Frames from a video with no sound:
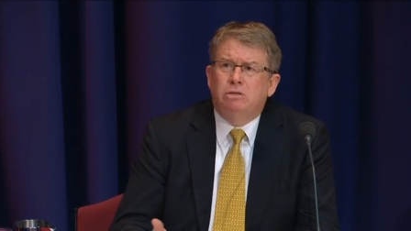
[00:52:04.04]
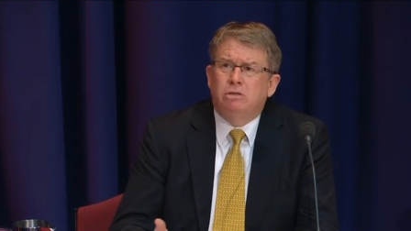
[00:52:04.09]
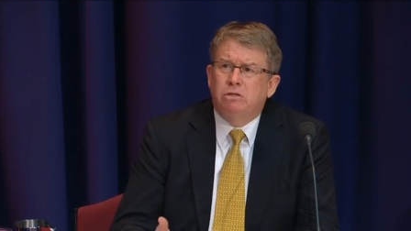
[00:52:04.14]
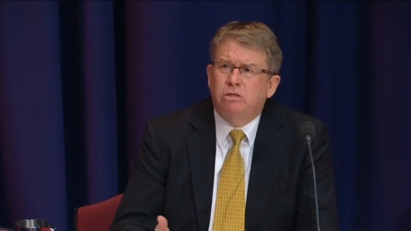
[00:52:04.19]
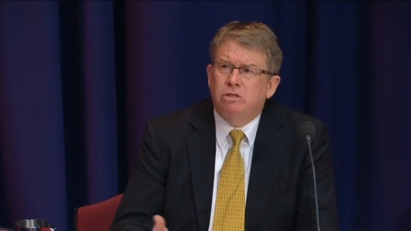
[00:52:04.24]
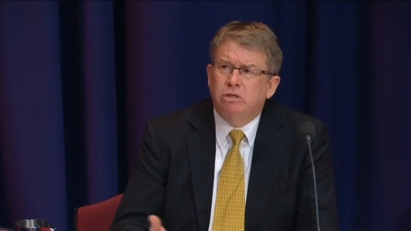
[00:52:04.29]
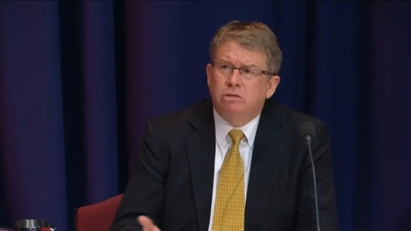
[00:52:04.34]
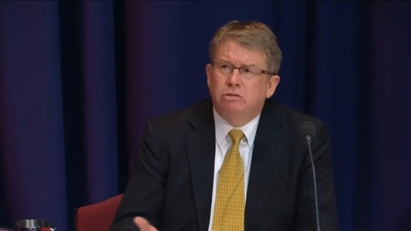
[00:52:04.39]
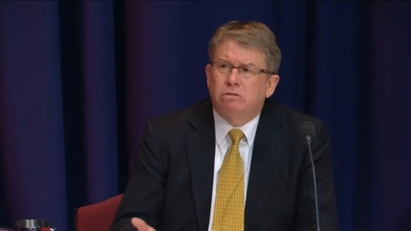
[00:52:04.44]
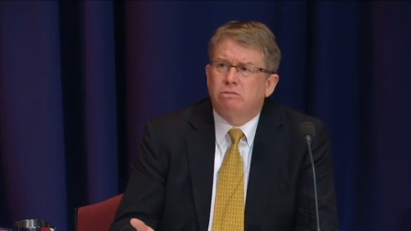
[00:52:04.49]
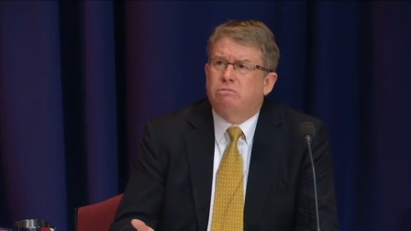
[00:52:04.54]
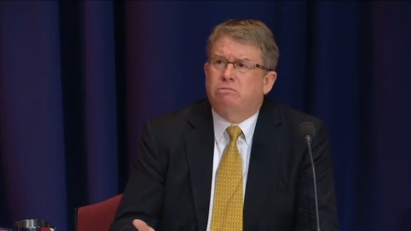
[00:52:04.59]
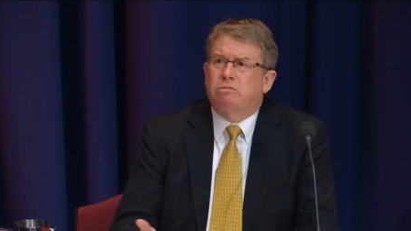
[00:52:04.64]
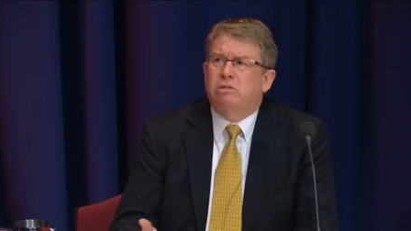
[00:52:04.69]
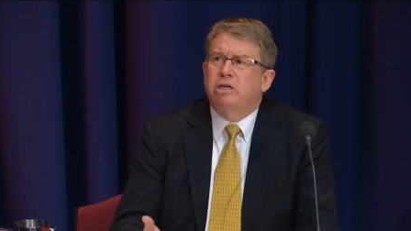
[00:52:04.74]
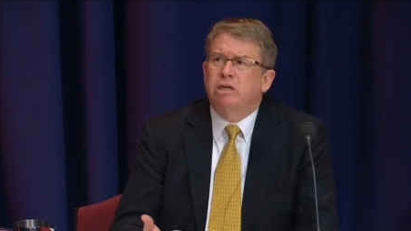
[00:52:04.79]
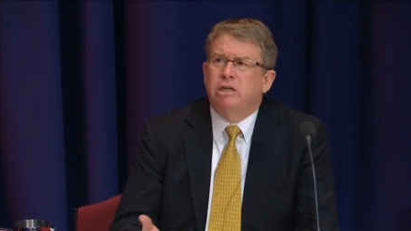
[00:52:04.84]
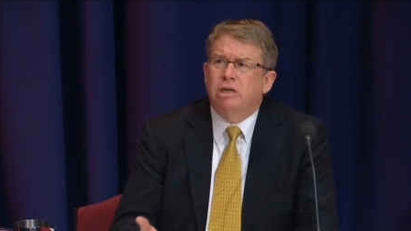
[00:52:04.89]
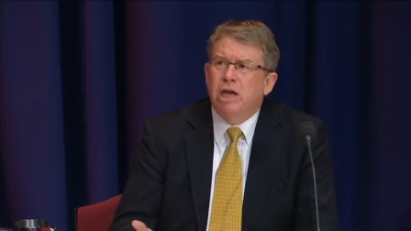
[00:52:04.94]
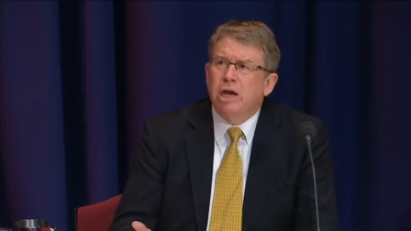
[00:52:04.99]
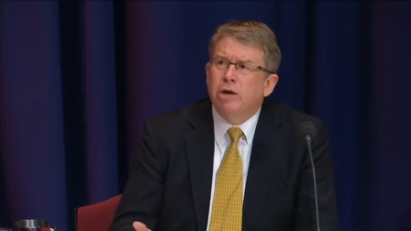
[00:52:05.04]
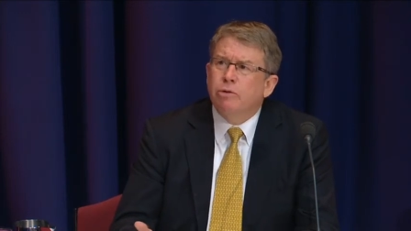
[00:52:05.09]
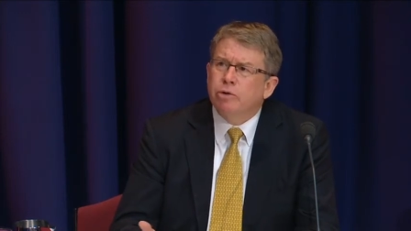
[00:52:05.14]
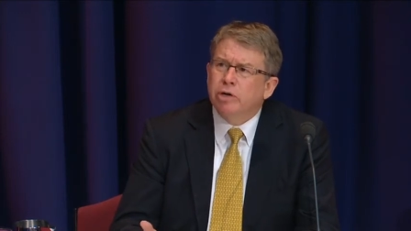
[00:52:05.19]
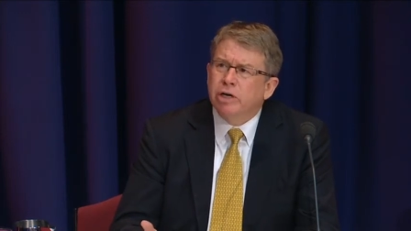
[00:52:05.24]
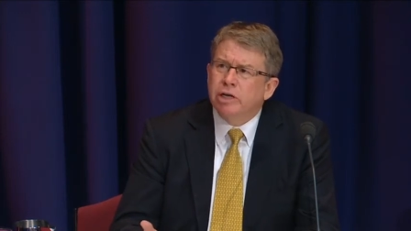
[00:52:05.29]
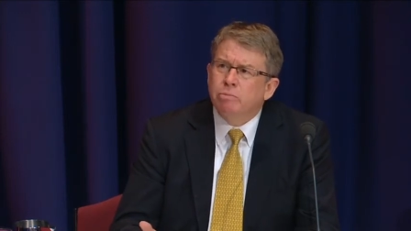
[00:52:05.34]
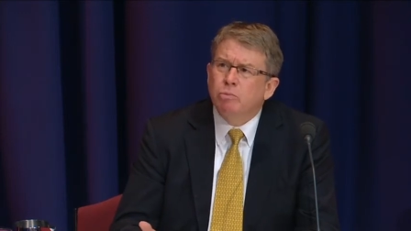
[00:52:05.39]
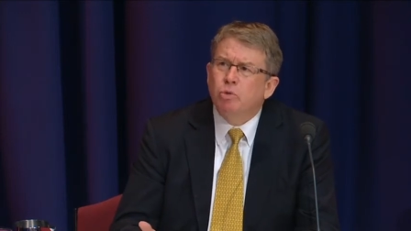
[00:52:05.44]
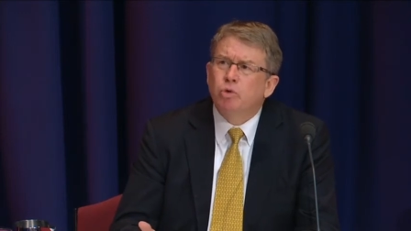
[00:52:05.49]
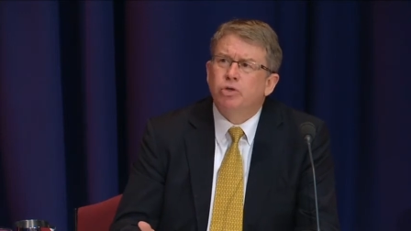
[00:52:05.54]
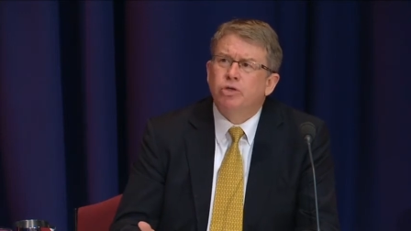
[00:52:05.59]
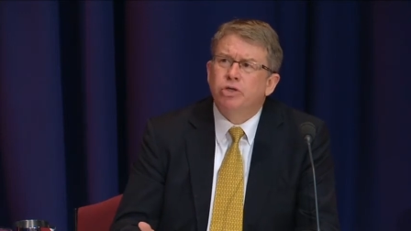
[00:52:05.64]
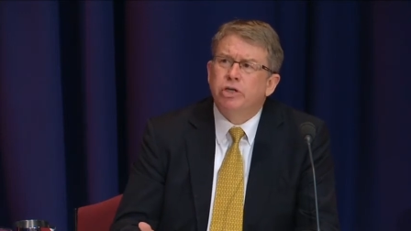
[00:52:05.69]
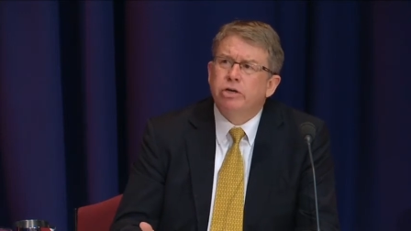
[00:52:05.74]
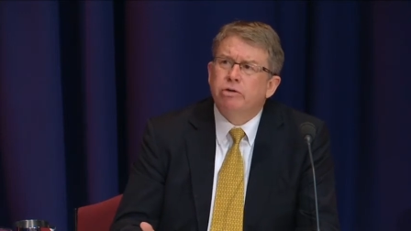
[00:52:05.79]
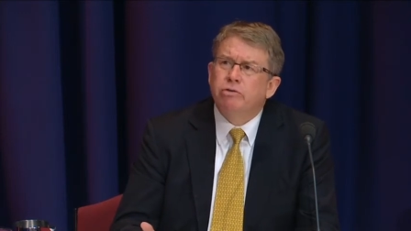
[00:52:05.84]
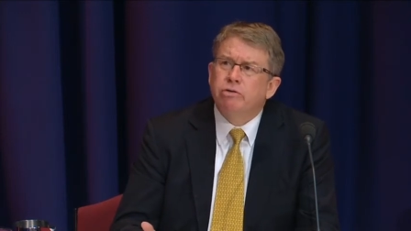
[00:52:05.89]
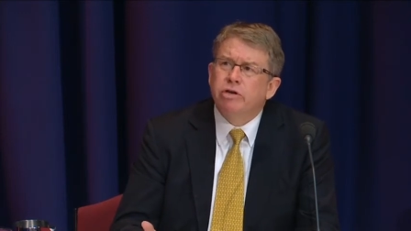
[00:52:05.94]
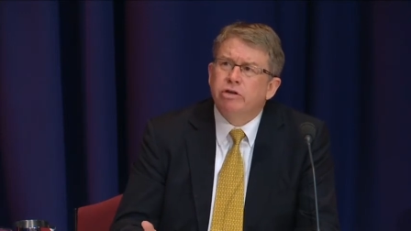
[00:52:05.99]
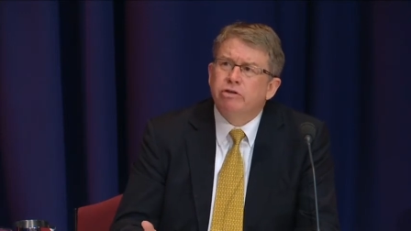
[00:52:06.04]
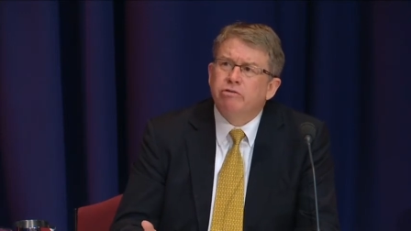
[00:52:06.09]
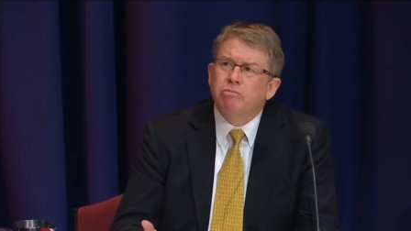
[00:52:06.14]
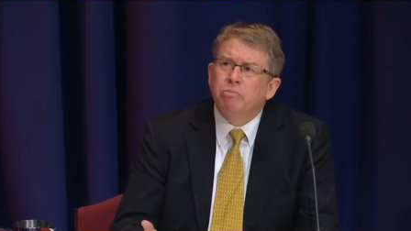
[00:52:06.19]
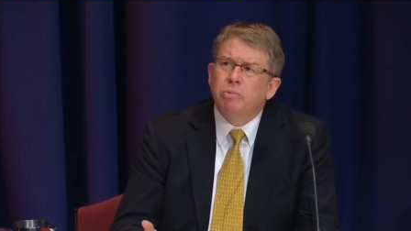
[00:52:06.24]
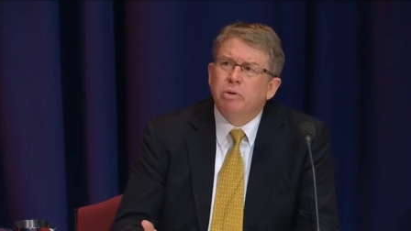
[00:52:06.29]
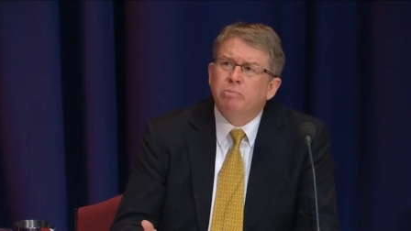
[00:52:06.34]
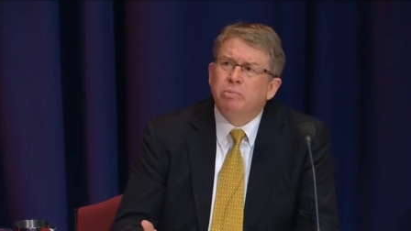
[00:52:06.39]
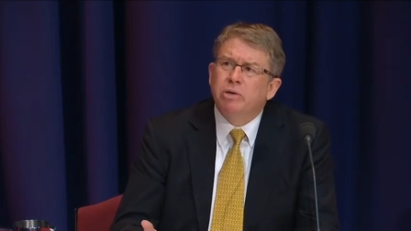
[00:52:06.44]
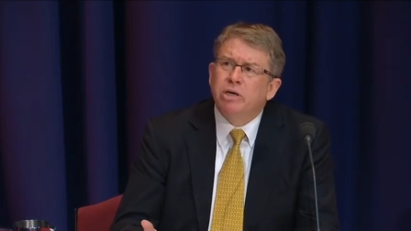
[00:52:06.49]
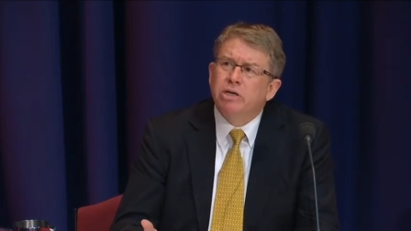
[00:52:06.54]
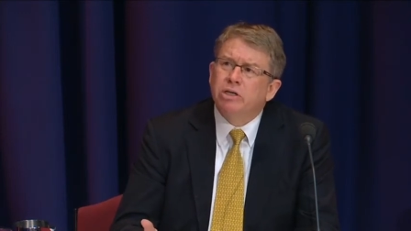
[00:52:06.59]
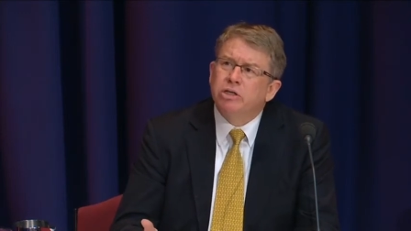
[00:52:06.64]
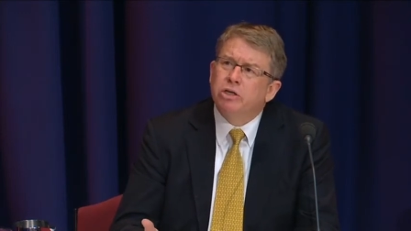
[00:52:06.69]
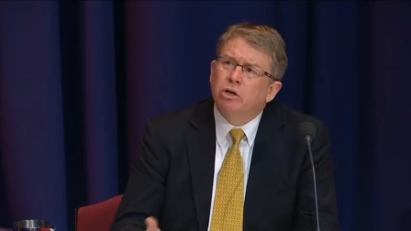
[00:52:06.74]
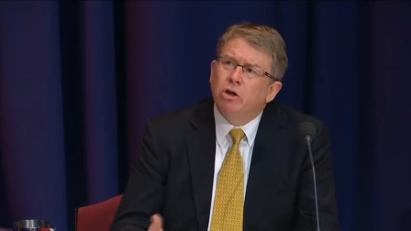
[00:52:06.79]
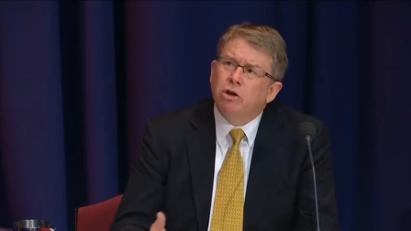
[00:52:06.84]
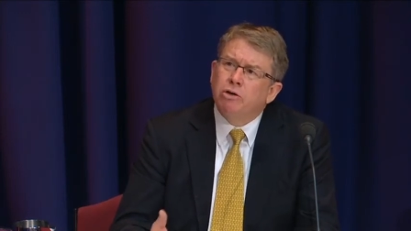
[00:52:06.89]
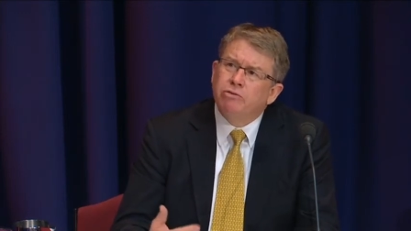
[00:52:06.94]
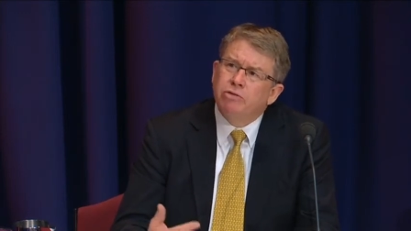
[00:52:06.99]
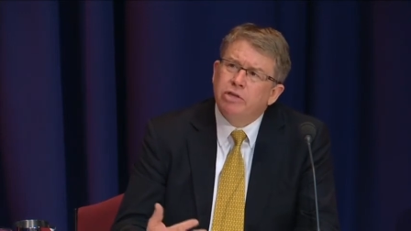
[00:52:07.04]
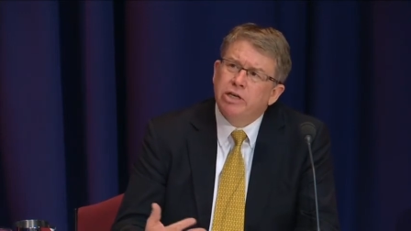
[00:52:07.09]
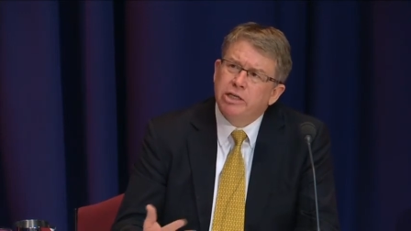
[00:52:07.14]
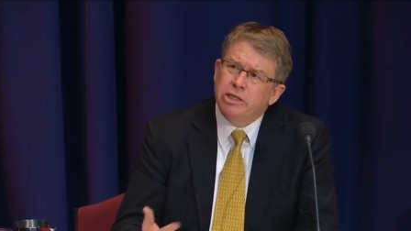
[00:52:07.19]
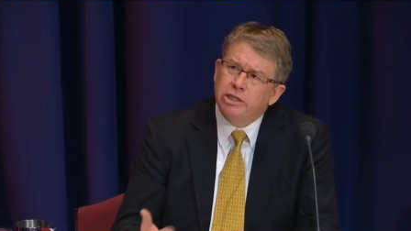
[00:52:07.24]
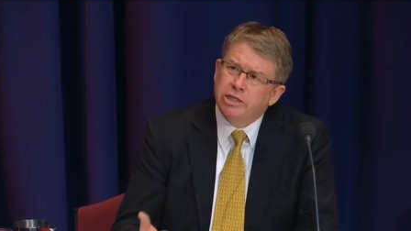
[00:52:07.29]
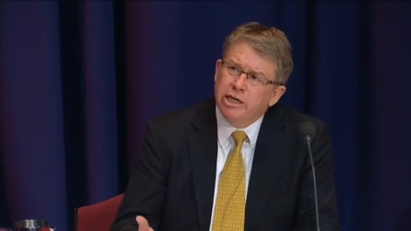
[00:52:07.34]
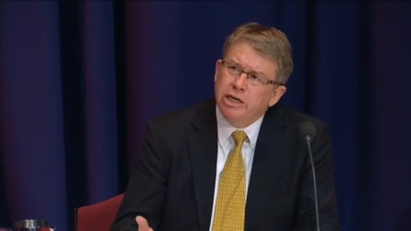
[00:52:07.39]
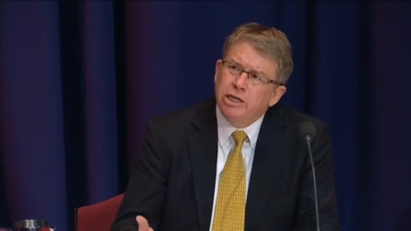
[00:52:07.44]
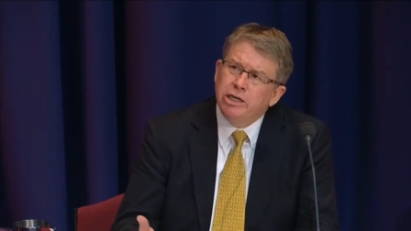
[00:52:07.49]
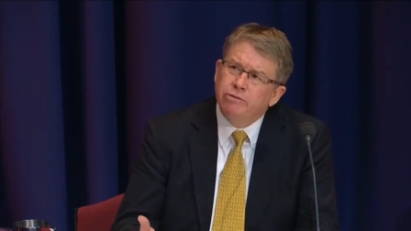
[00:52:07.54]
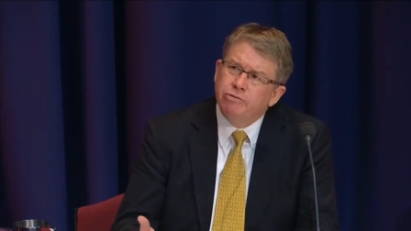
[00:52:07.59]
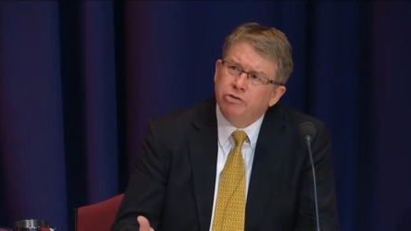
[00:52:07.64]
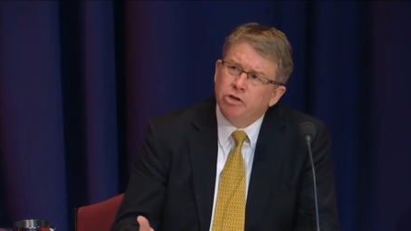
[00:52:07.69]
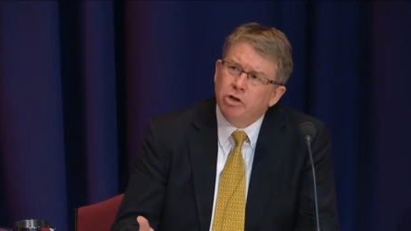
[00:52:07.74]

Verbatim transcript: just inherently more secretive, but because a lot of the incentives